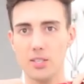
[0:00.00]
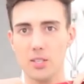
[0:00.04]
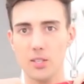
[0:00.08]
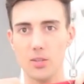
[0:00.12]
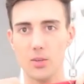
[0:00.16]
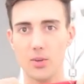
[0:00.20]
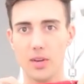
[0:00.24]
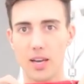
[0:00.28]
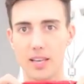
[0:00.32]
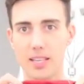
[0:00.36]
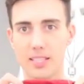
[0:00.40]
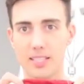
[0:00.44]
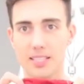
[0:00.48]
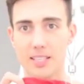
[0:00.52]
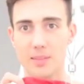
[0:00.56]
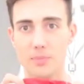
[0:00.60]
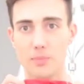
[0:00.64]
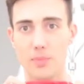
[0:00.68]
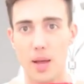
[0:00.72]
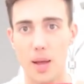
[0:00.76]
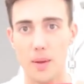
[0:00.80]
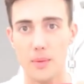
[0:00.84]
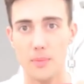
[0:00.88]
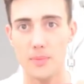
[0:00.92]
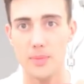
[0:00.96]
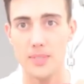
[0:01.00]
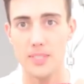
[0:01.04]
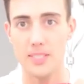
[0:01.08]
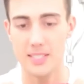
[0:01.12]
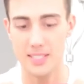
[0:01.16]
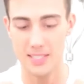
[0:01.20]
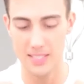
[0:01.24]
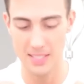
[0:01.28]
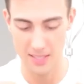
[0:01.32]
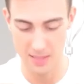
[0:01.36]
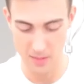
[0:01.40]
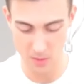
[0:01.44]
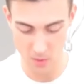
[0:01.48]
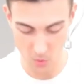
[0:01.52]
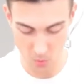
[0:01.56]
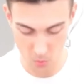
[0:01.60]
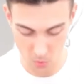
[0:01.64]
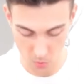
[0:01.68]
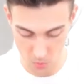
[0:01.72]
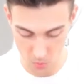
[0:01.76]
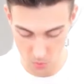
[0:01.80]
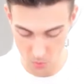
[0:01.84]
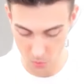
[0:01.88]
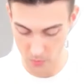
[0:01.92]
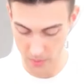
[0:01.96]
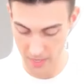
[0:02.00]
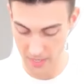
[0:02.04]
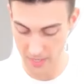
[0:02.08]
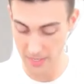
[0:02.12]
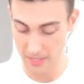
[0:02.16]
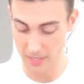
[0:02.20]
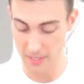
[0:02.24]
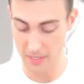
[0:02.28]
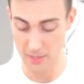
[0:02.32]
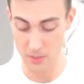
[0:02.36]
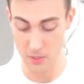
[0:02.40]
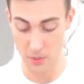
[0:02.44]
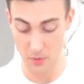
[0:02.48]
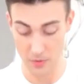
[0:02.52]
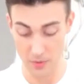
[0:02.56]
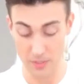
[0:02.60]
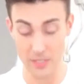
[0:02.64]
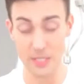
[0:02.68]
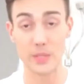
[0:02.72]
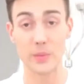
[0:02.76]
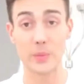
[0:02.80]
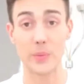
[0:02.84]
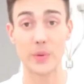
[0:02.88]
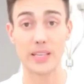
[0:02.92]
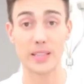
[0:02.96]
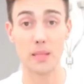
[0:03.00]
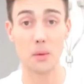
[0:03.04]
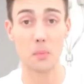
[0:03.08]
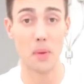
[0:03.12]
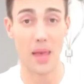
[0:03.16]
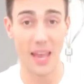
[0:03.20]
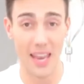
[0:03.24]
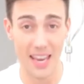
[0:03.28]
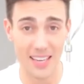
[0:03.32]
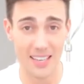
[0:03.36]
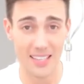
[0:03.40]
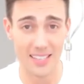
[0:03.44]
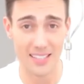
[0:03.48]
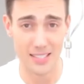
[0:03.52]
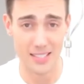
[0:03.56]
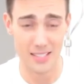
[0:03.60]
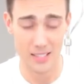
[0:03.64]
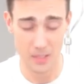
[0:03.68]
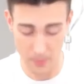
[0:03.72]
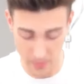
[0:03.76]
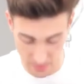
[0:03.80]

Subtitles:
you guys can probably see the hole right here. So this is where the penis is